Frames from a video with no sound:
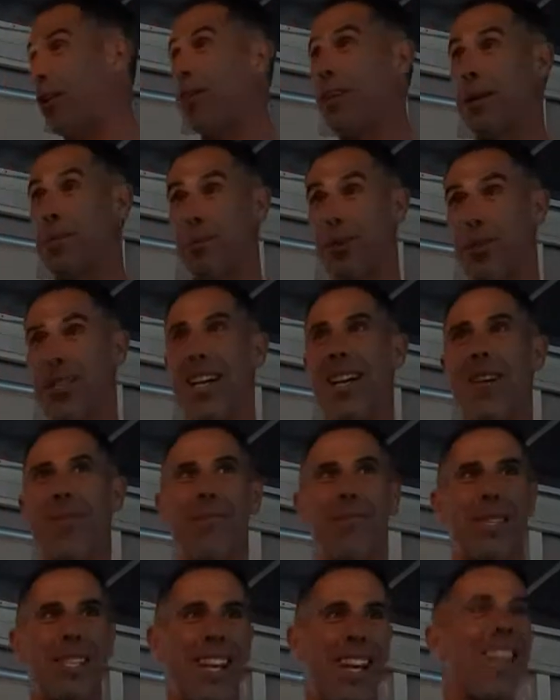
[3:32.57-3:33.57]
Gothic
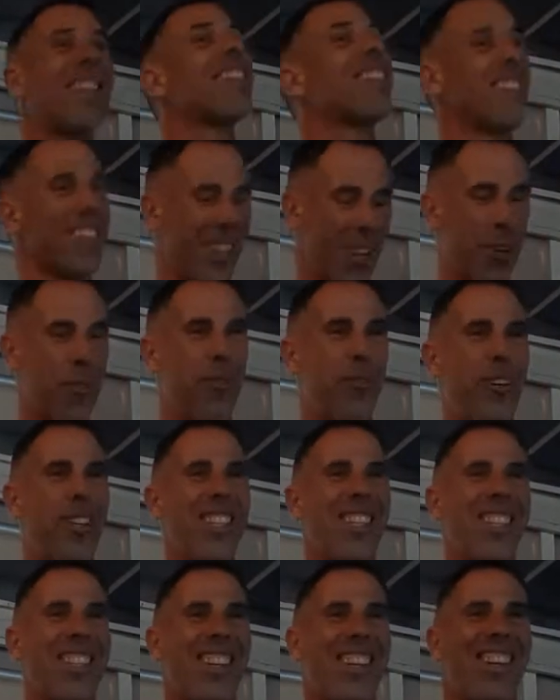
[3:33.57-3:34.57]
museums and go for
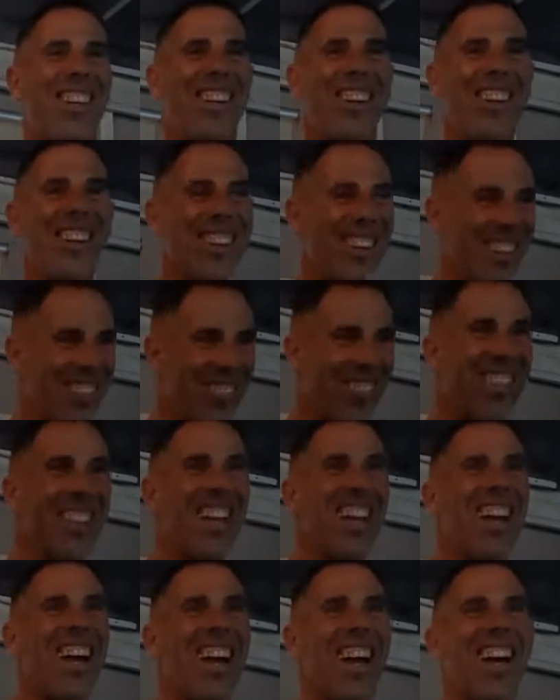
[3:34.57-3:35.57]
it, look,
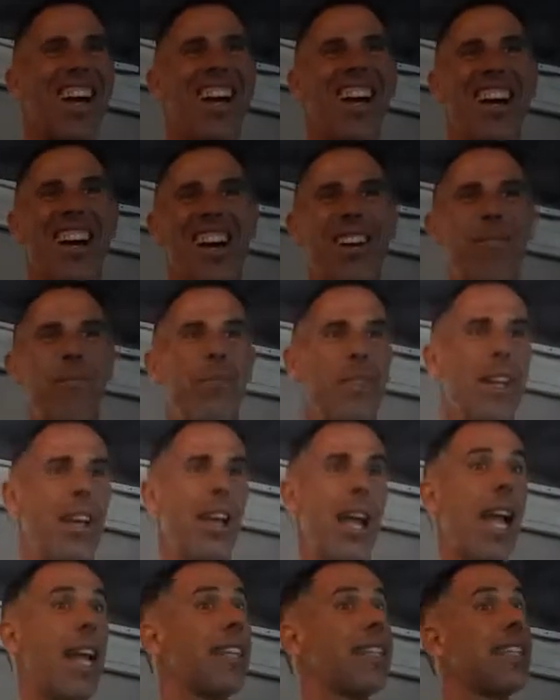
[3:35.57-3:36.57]
um,
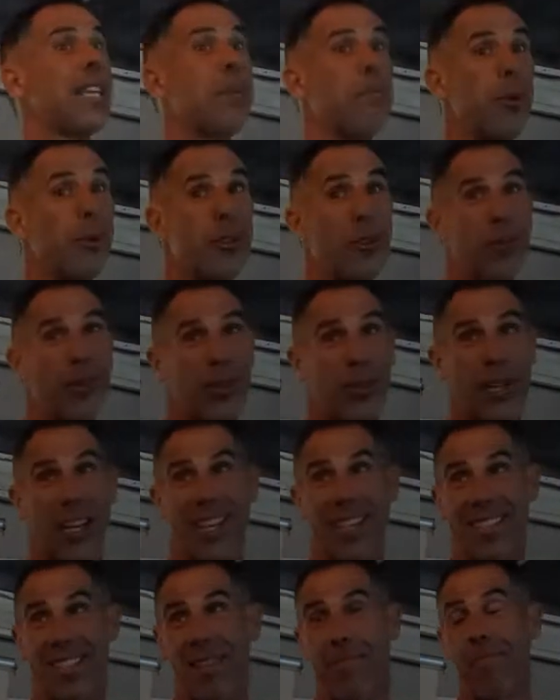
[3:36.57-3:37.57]
and see beautiful
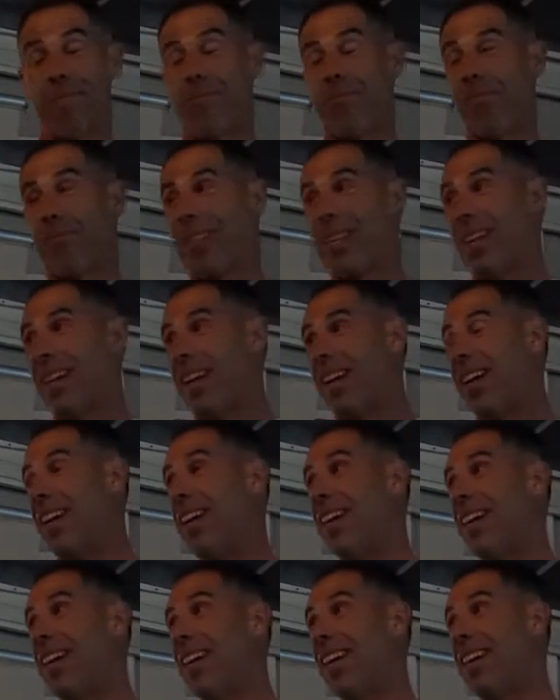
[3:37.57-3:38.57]
things.
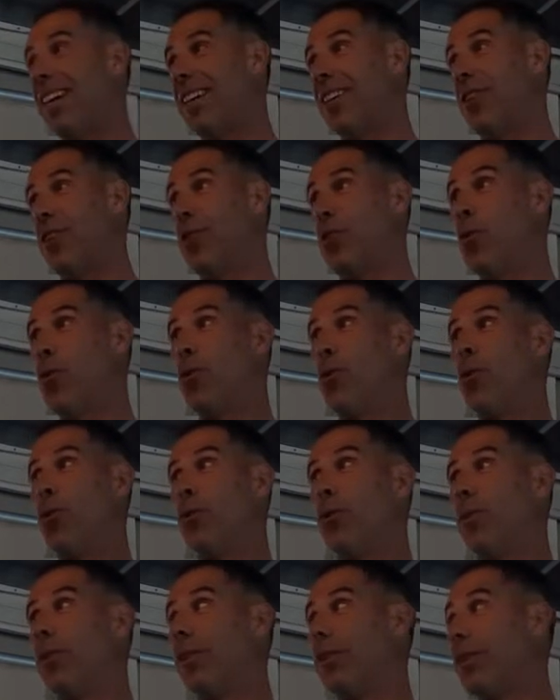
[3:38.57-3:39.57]
Uh,
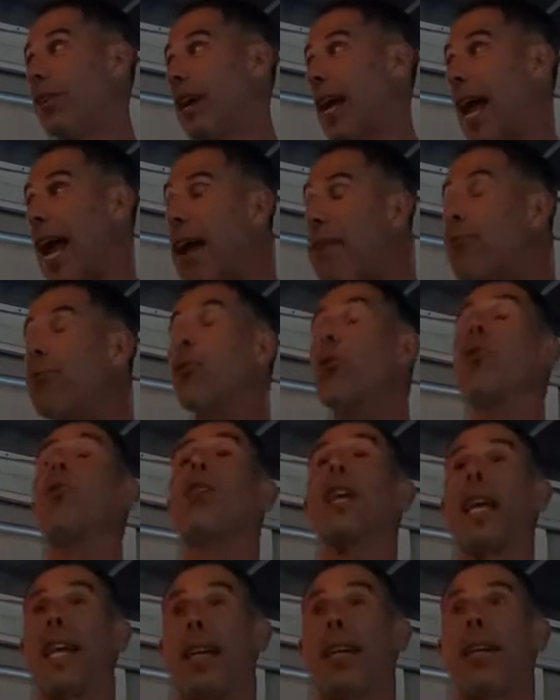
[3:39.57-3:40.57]
you have to
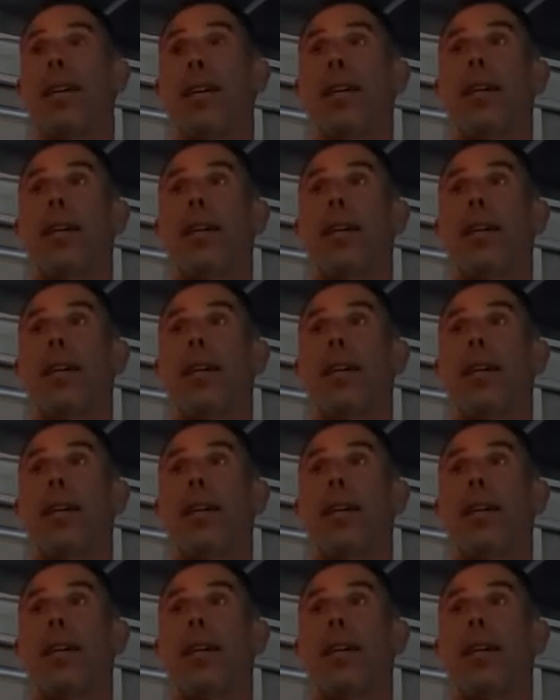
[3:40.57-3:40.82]
think,